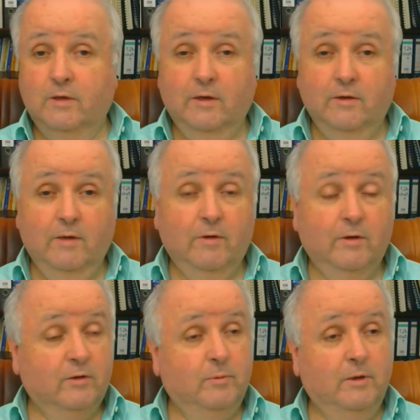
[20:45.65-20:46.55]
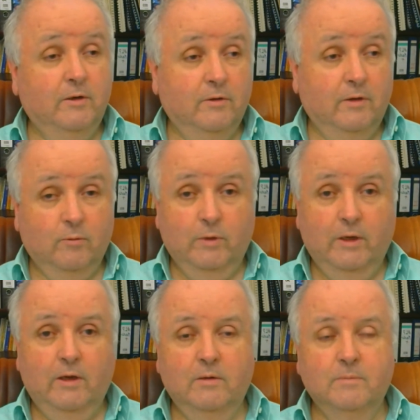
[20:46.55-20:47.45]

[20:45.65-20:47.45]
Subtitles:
He had never experienced that way.